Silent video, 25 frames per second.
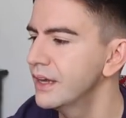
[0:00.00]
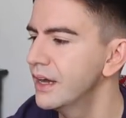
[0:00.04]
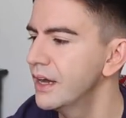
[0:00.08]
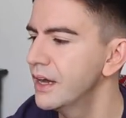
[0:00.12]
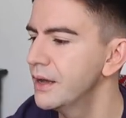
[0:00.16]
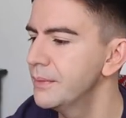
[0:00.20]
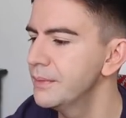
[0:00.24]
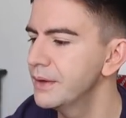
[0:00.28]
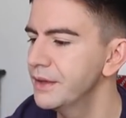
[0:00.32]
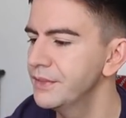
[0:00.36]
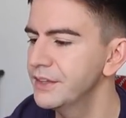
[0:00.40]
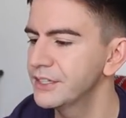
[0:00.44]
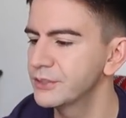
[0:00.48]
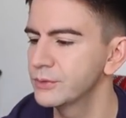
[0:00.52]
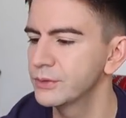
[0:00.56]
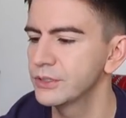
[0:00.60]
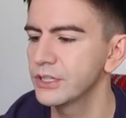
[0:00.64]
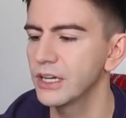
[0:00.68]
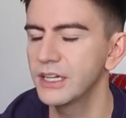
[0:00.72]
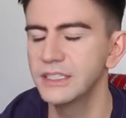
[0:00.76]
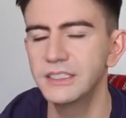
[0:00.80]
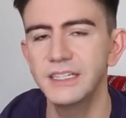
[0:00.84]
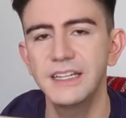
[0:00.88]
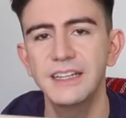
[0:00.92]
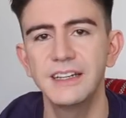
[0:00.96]
And this was
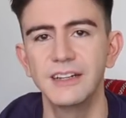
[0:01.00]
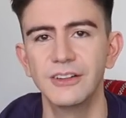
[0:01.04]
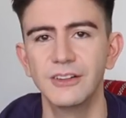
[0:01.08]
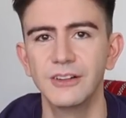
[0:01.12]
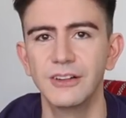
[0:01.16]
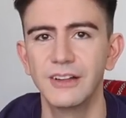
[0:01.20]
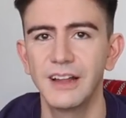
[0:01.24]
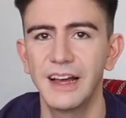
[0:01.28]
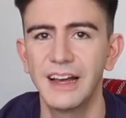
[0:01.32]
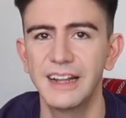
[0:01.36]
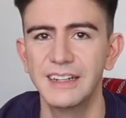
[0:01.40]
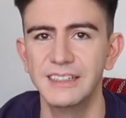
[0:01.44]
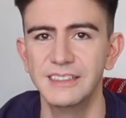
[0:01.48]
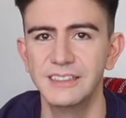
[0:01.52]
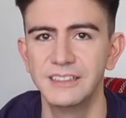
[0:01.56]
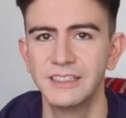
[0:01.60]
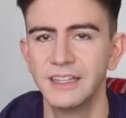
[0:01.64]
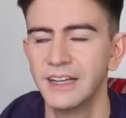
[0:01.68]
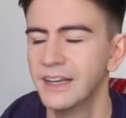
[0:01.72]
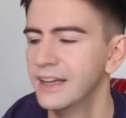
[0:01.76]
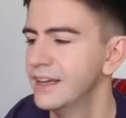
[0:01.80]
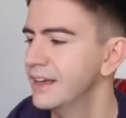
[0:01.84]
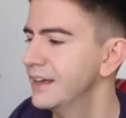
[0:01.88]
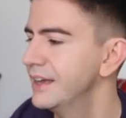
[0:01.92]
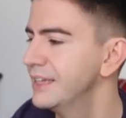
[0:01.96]
ideal,
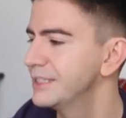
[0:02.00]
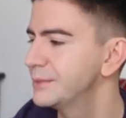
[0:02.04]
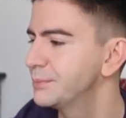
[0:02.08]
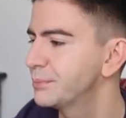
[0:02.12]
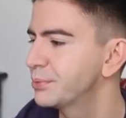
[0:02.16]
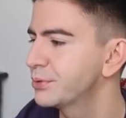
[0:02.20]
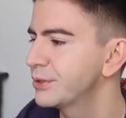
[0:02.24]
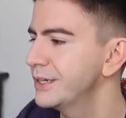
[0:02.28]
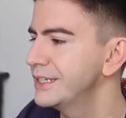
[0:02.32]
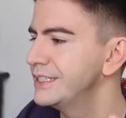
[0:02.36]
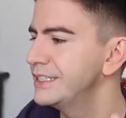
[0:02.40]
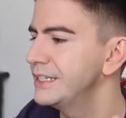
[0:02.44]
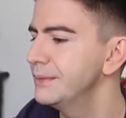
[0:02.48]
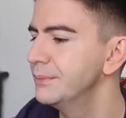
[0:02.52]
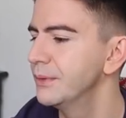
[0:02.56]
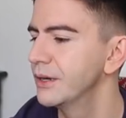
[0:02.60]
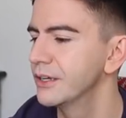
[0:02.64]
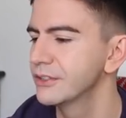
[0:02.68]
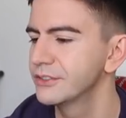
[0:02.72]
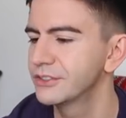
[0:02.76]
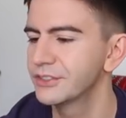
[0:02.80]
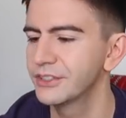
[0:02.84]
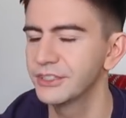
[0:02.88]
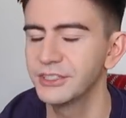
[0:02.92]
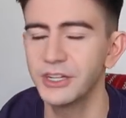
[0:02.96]
and it's pretty
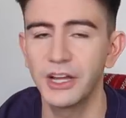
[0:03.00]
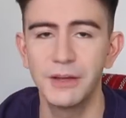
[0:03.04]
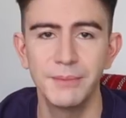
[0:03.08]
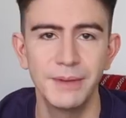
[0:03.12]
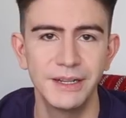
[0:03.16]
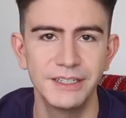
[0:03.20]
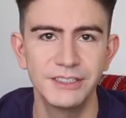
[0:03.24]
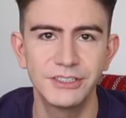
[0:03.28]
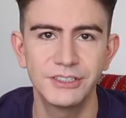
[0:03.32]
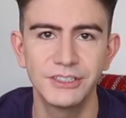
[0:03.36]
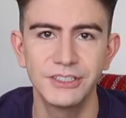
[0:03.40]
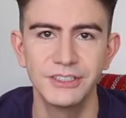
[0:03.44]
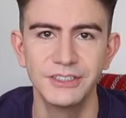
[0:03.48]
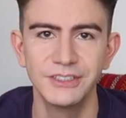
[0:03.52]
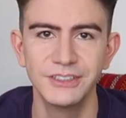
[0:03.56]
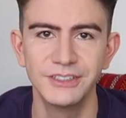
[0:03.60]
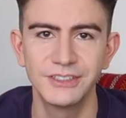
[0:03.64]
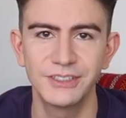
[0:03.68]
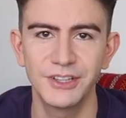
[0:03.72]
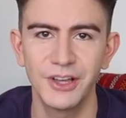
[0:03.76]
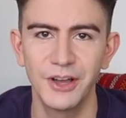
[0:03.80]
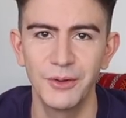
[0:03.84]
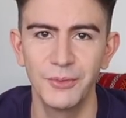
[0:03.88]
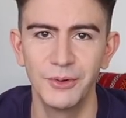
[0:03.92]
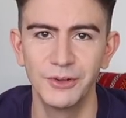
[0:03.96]
much the
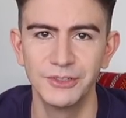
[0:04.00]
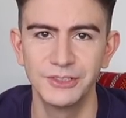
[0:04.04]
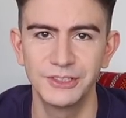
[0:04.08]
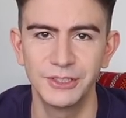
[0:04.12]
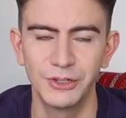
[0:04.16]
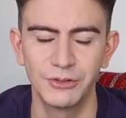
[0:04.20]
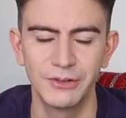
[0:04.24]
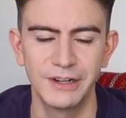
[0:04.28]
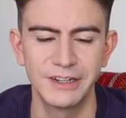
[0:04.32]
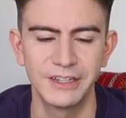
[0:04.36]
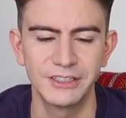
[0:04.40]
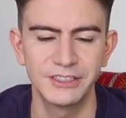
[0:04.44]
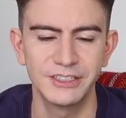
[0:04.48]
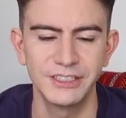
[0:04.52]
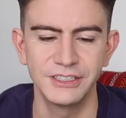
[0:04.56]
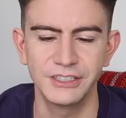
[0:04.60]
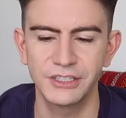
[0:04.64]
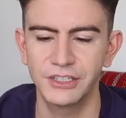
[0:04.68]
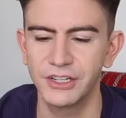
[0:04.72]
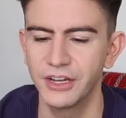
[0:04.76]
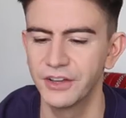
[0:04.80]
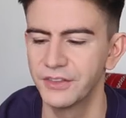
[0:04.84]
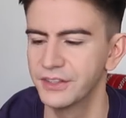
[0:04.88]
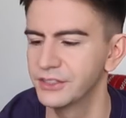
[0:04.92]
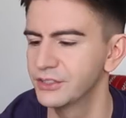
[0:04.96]
dimensions that I wanted already. I just need to
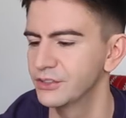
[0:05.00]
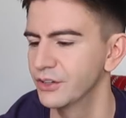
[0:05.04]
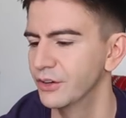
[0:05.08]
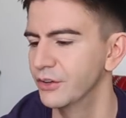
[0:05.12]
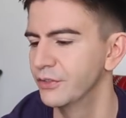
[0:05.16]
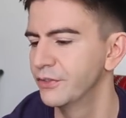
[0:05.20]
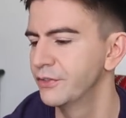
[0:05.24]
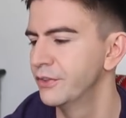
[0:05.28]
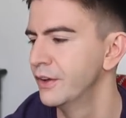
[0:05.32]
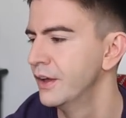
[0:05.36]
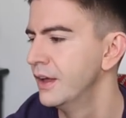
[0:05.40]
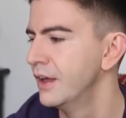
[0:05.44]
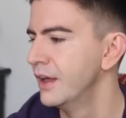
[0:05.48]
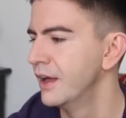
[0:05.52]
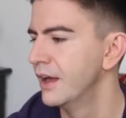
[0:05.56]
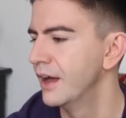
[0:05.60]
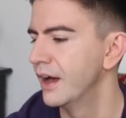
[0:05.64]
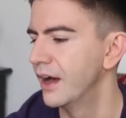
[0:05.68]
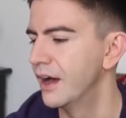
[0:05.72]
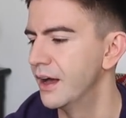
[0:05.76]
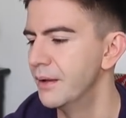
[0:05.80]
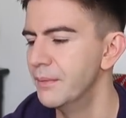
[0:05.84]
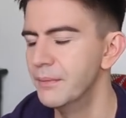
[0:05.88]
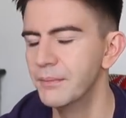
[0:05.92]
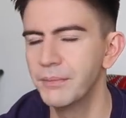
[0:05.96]
cut this off,
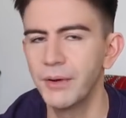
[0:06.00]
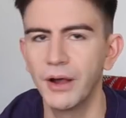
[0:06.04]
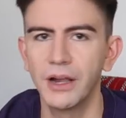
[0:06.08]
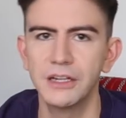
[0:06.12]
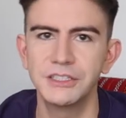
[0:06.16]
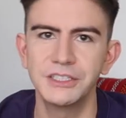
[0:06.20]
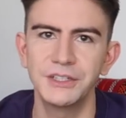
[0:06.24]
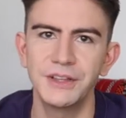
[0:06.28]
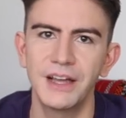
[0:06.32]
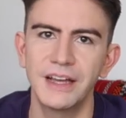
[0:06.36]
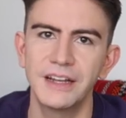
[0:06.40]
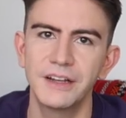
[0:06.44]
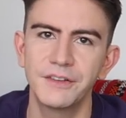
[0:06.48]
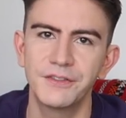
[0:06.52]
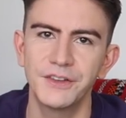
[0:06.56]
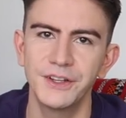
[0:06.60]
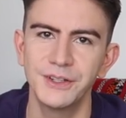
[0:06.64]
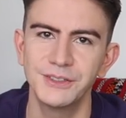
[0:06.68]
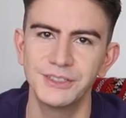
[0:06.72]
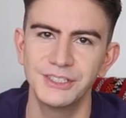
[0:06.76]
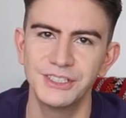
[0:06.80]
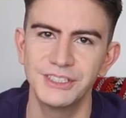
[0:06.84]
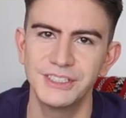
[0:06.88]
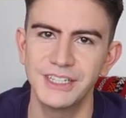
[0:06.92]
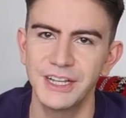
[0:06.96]
but I'll do that in a
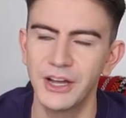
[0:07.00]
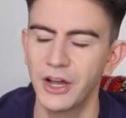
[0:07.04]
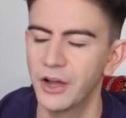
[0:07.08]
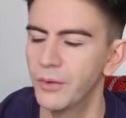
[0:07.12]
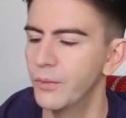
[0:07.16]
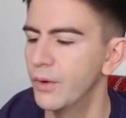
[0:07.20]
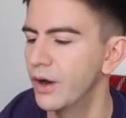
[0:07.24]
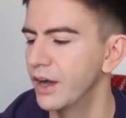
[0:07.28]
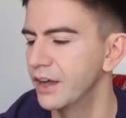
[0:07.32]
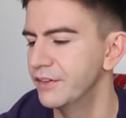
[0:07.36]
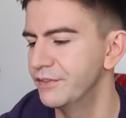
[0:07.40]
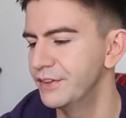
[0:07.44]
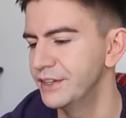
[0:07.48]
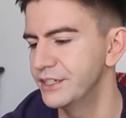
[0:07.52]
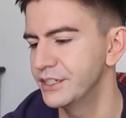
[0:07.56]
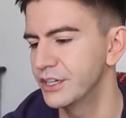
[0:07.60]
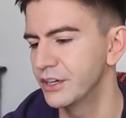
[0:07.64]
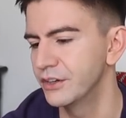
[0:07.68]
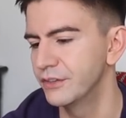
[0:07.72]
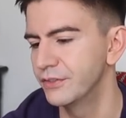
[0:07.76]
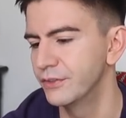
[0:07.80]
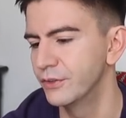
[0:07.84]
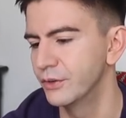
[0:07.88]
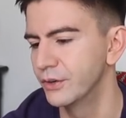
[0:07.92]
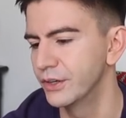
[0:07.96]
future DIY
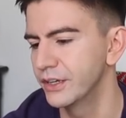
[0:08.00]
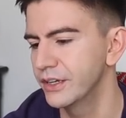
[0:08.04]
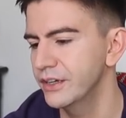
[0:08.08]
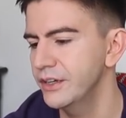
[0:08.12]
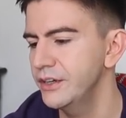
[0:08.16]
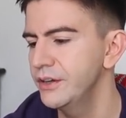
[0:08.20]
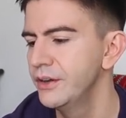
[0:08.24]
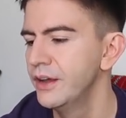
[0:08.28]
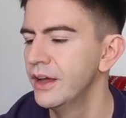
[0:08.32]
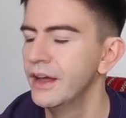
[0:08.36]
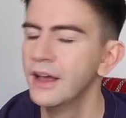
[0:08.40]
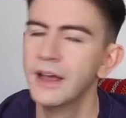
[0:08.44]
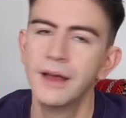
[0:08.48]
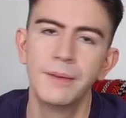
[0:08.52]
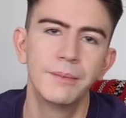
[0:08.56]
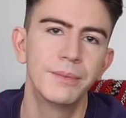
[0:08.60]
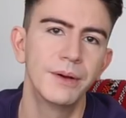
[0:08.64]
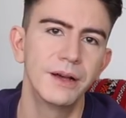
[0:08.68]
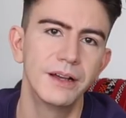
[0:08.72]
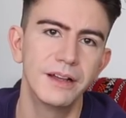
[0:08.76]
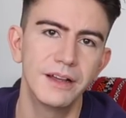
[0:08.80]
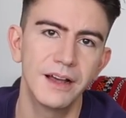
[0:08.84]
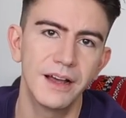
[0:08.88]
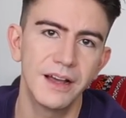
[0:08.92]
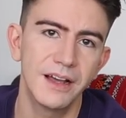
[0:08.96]
video for you.
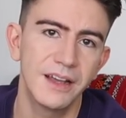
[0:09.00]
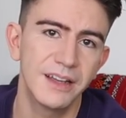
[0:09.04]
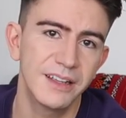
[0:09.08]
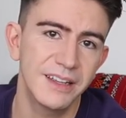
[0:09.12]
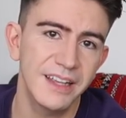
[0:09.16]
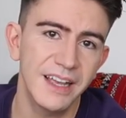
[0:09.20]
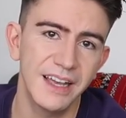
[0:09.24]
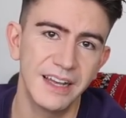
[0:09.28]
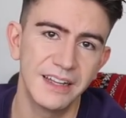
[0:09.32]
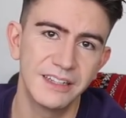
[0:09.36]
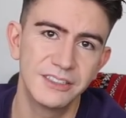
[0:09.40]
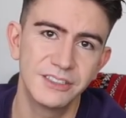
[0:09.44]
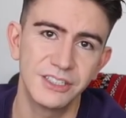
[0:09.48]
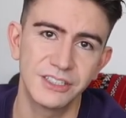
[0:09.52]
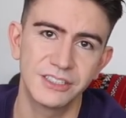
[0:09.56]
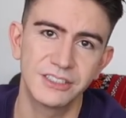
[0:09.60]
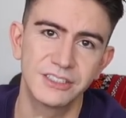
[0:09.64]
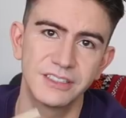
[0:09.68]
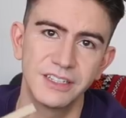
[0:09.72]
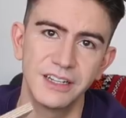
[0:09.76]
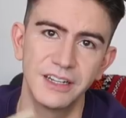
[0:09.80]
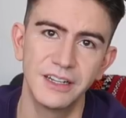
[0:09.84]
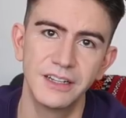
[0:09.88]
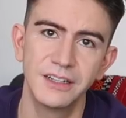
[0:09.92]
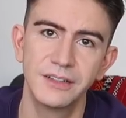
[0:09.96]
But yeah,
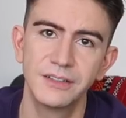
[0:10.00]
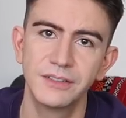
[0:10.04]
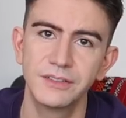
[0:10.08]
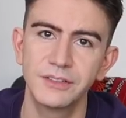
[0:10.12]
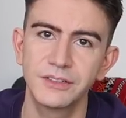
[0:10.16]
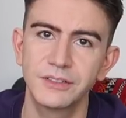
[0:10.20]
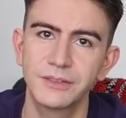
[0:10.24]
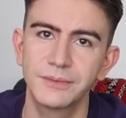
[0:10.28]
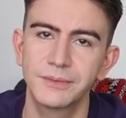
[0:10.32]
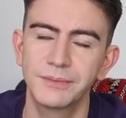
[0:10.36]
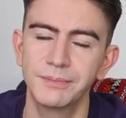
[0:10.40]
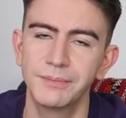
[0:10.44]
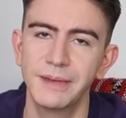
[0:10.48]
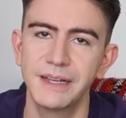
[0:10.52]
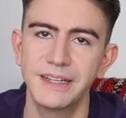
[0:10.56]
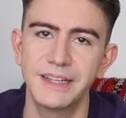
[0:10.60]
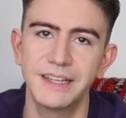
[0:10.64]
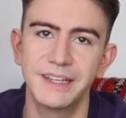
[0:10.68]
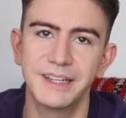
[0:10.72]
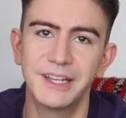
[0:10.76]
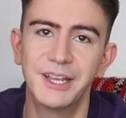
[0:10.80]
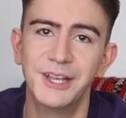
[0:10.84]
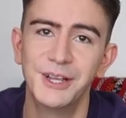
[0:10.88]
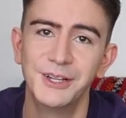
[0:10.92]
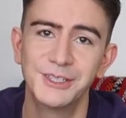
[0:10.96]
just
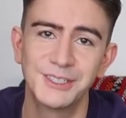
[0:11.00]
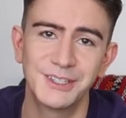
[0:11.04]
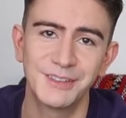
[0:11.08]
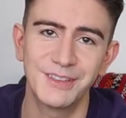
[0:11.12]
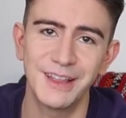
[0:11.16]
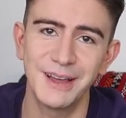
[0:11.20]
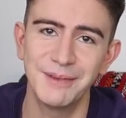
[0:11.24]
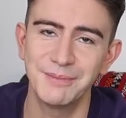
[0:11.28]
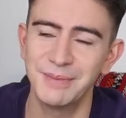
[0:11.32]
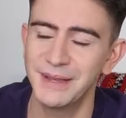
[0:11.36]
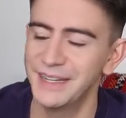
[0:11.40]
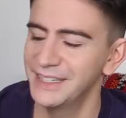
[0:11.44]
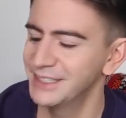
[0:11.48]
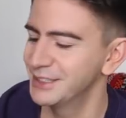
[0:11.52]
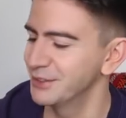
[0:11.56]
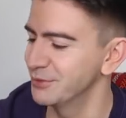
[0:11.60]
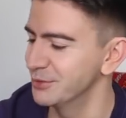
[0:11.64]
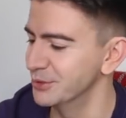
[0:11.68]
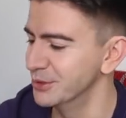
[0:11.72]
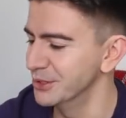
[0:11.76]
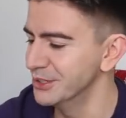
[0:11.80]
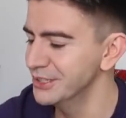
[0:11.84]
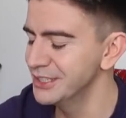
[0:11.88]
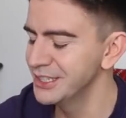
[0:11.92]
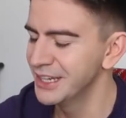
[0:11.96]
making use of that piece
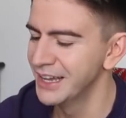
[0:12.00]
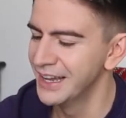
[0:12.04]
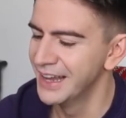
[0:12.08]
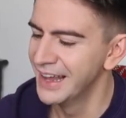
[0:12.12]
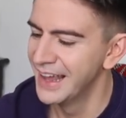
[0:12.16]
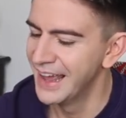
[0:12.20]
of wood.